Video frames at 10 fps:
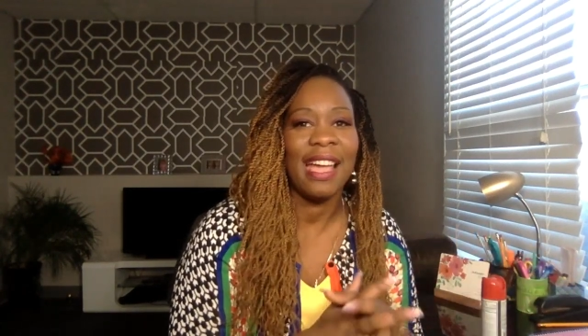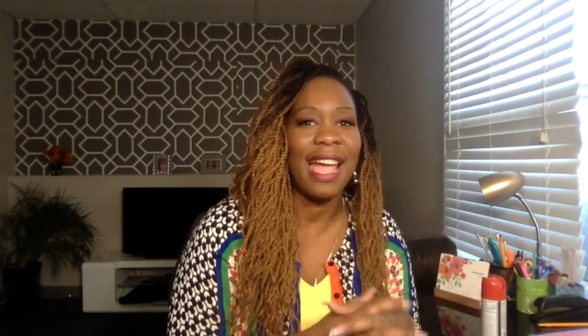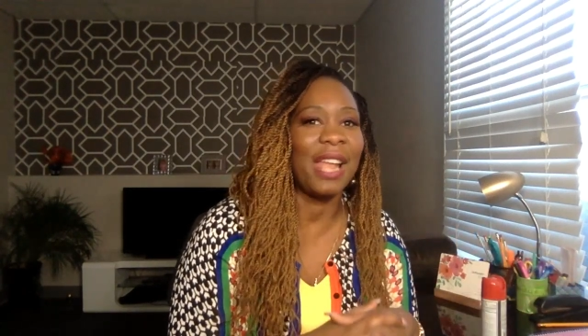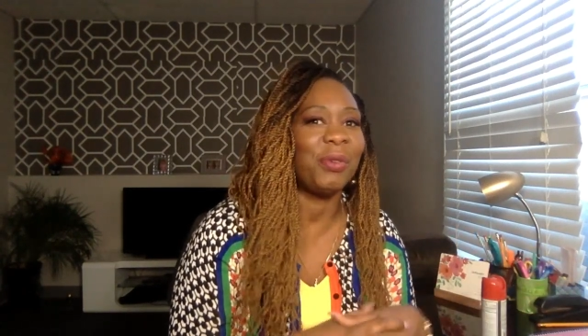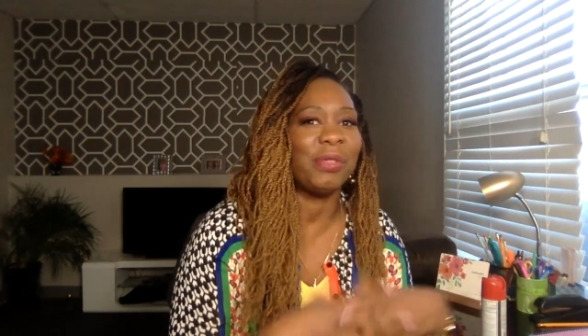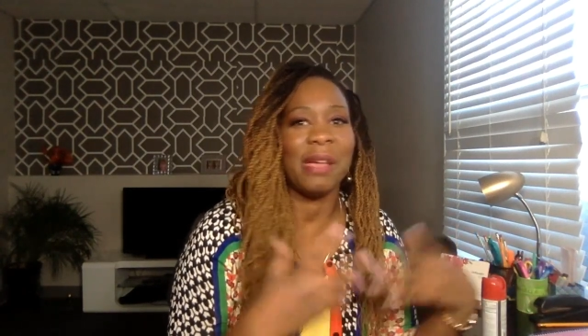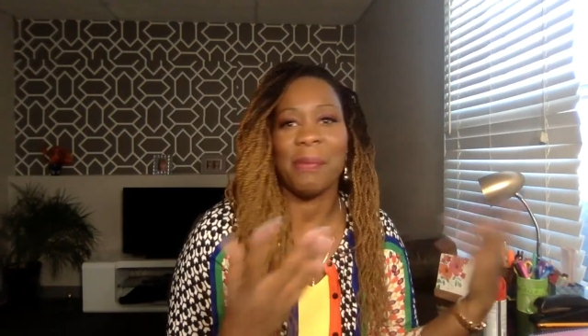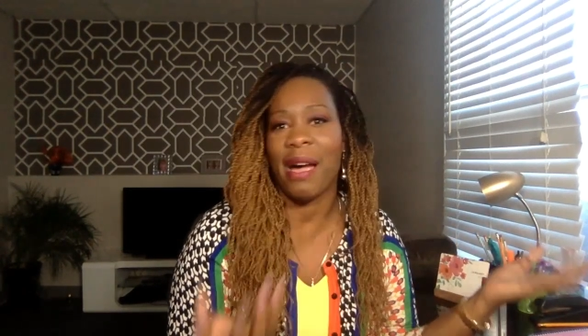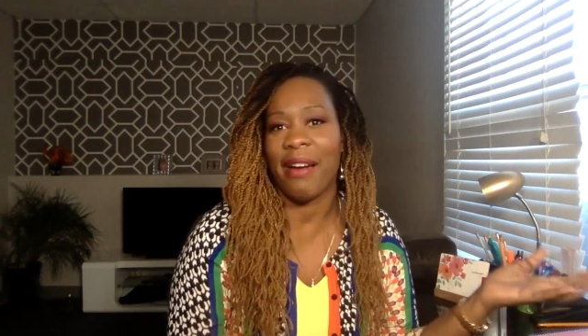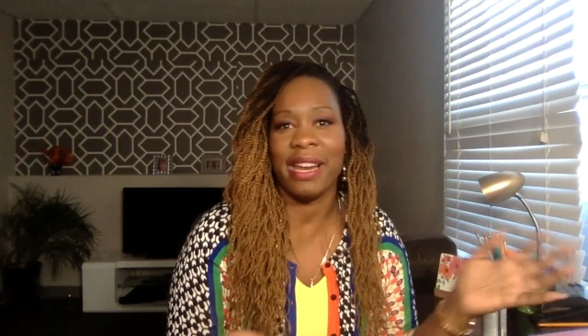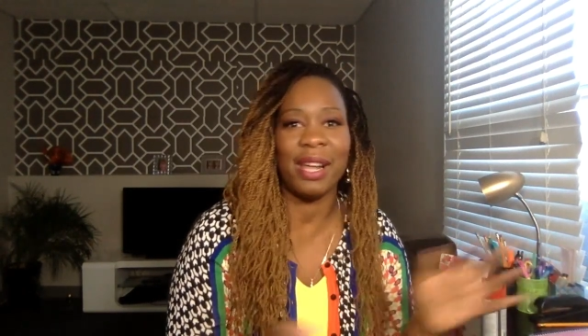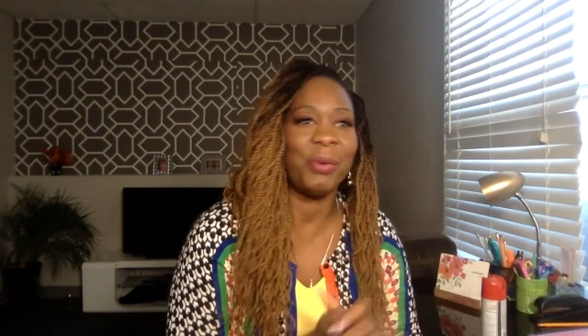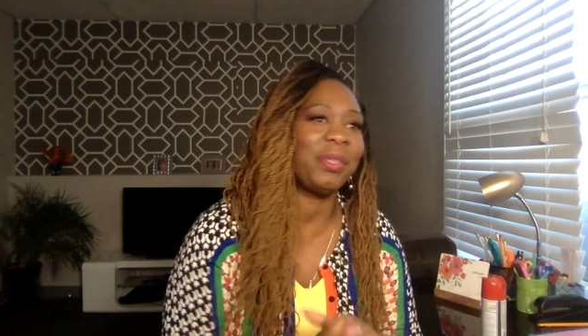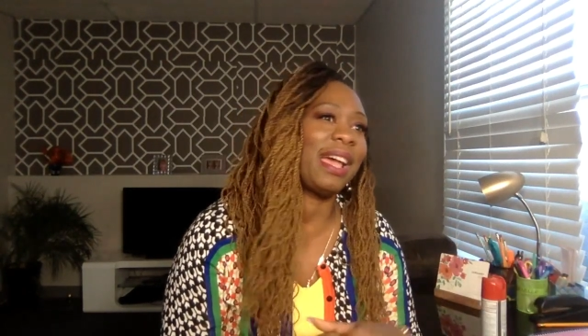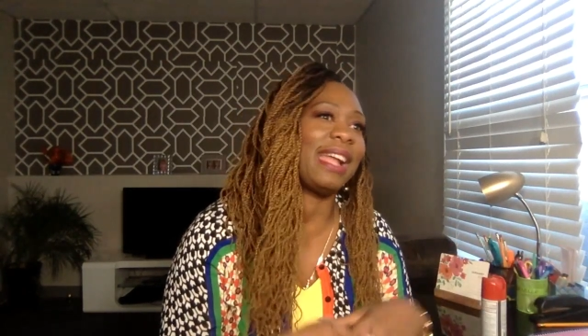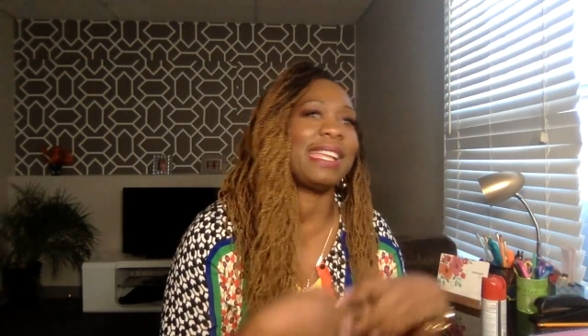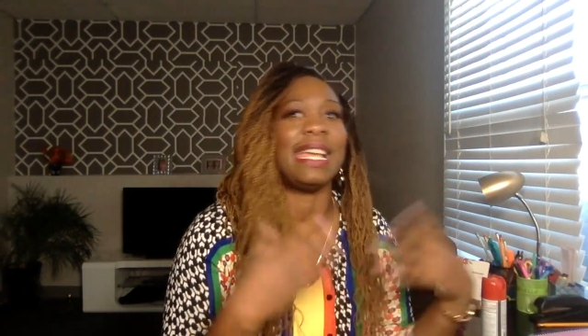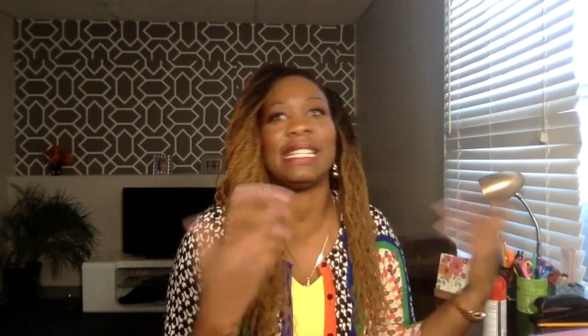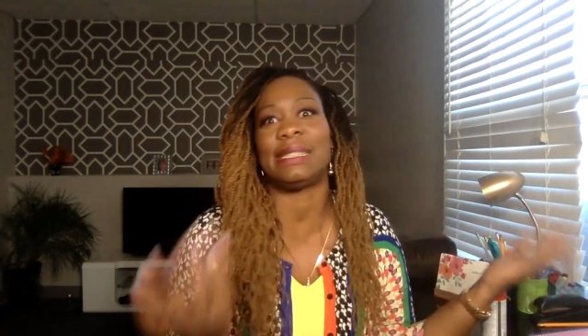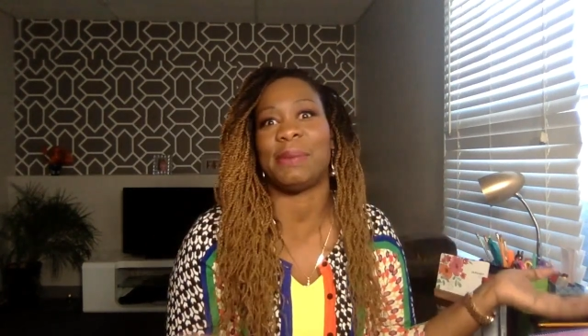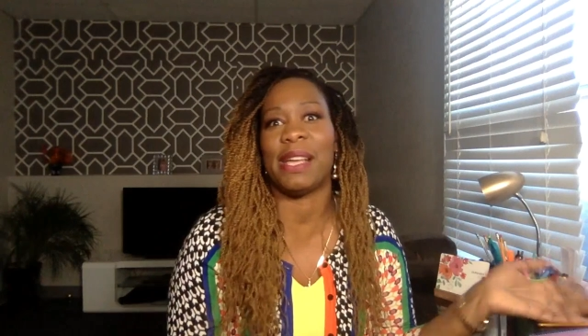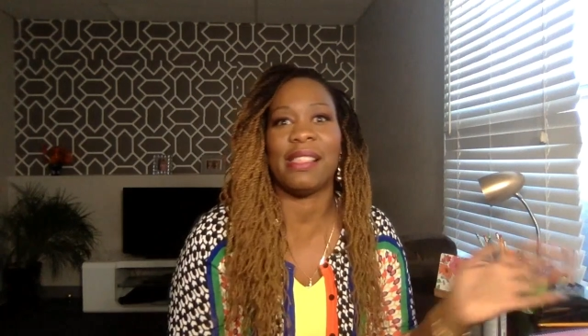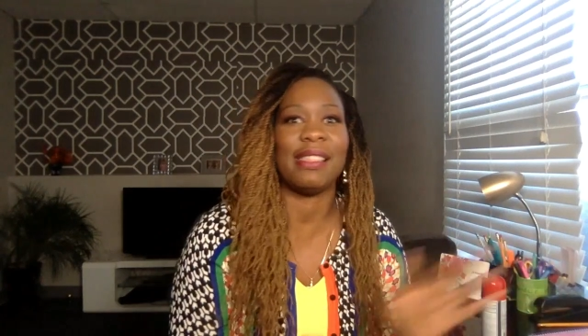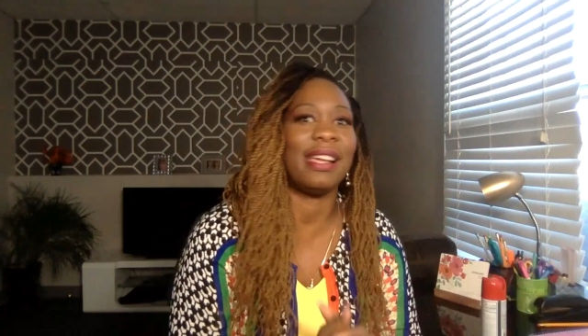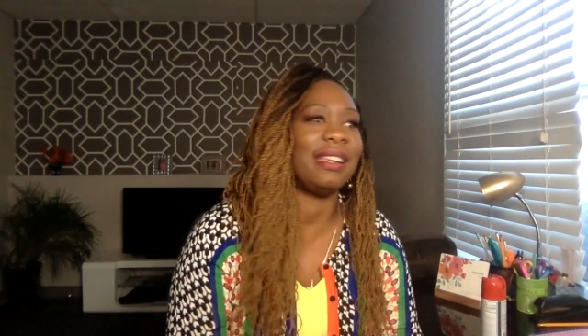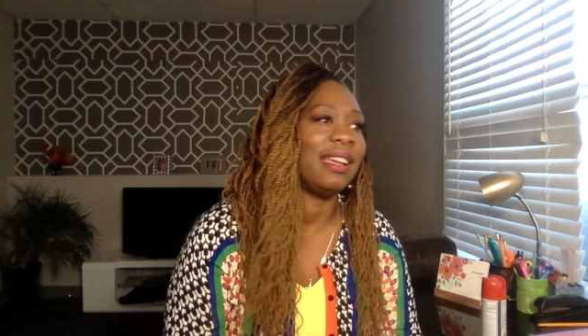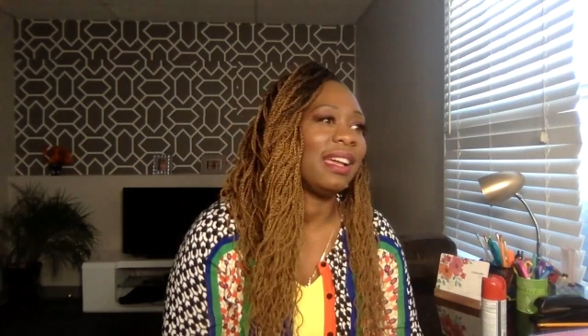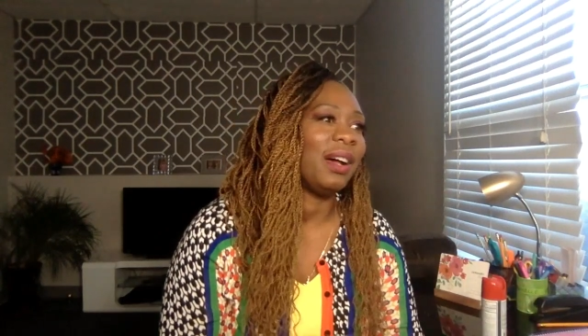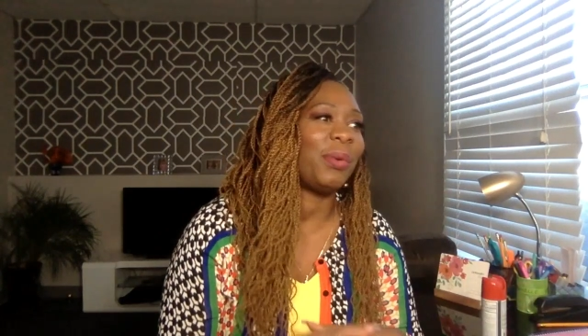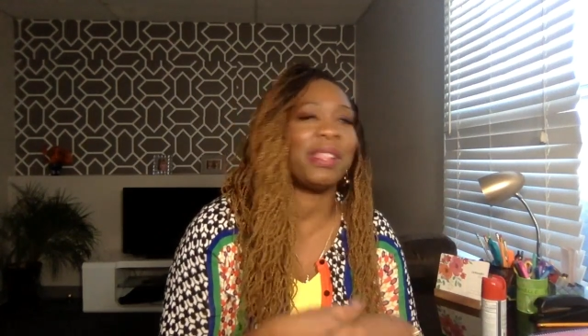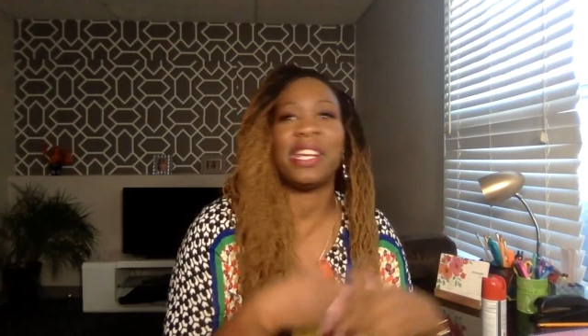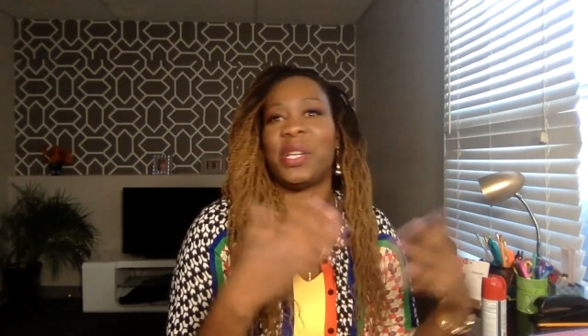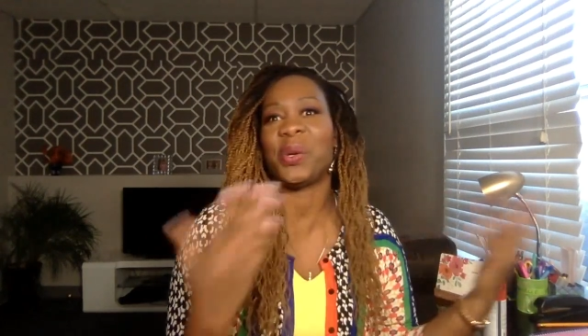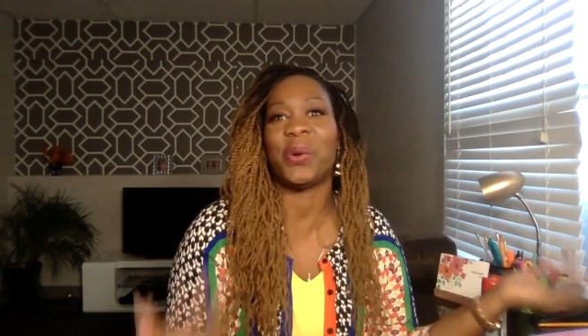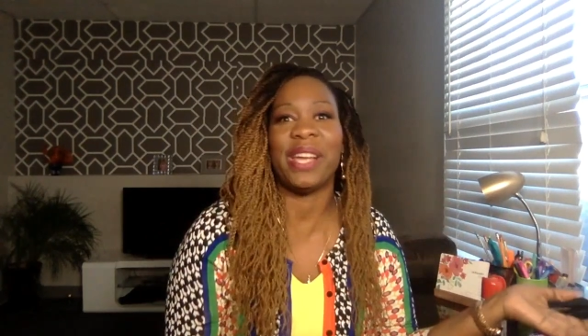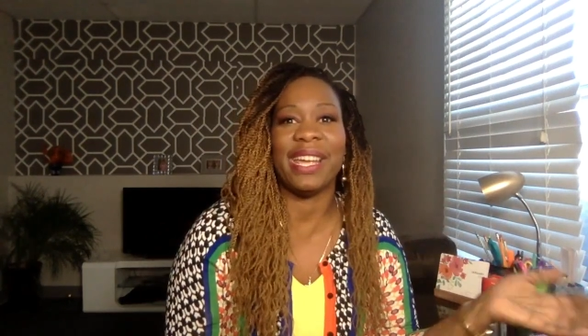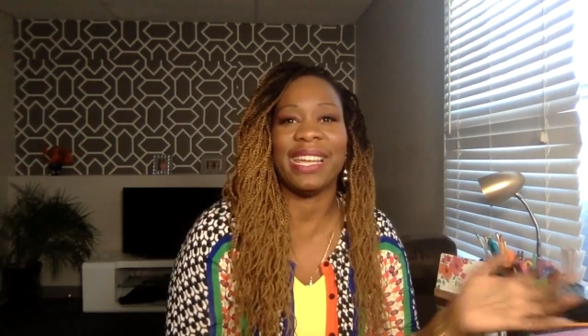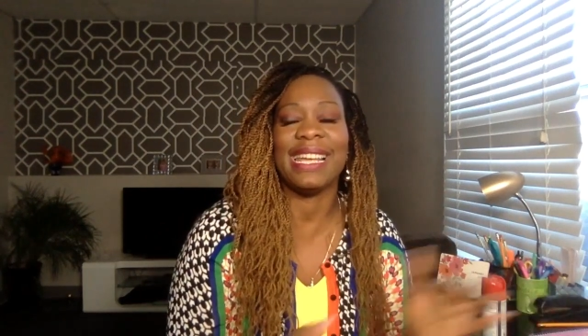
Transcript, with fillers: and who they married and who they had kids with and what they're doing.